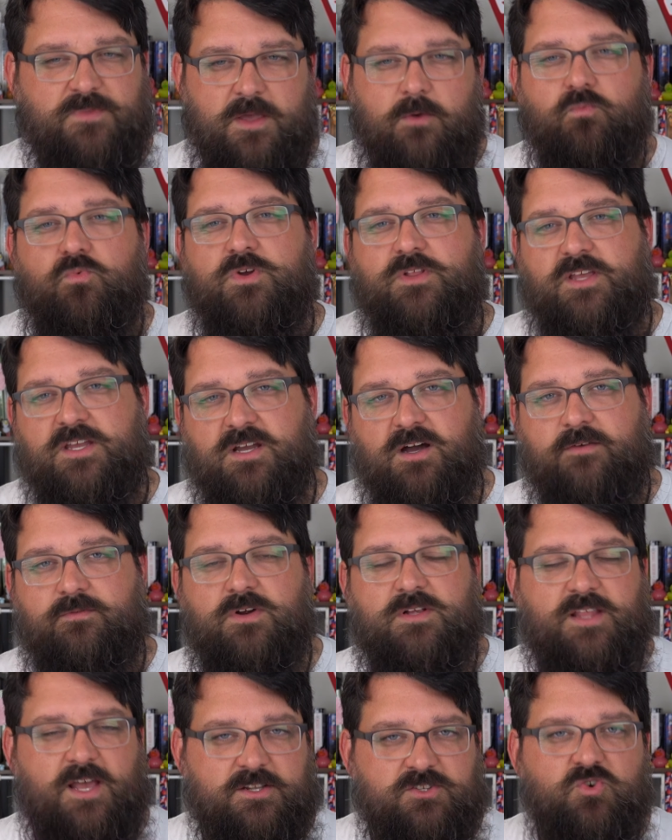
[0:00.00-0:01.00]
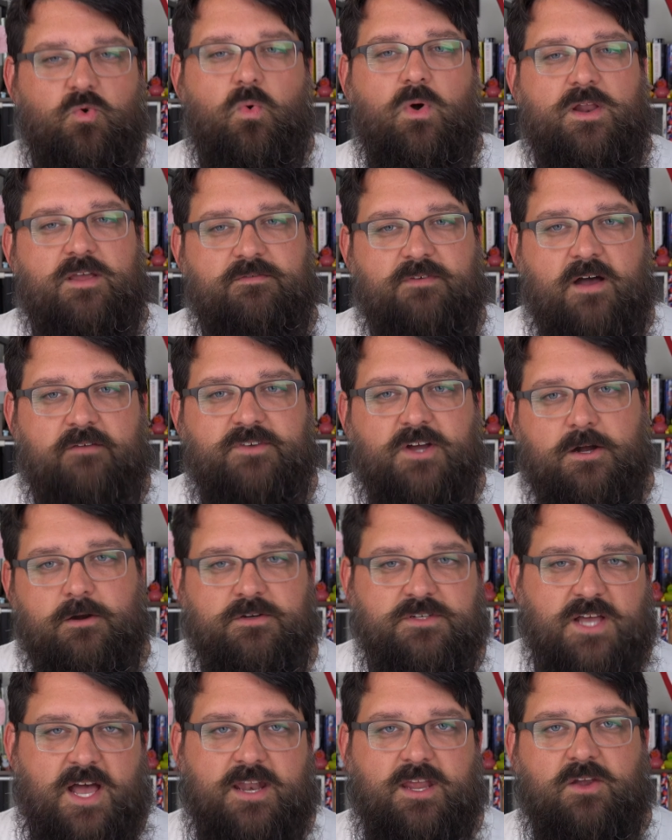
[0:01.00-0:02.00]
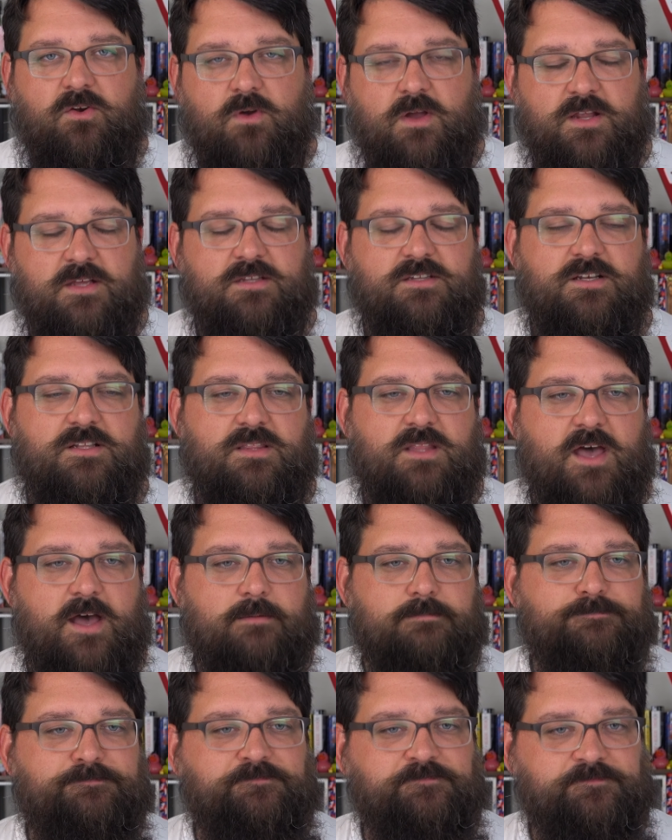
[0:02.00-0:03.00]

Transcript: It really covered that $25 dining credit, did that.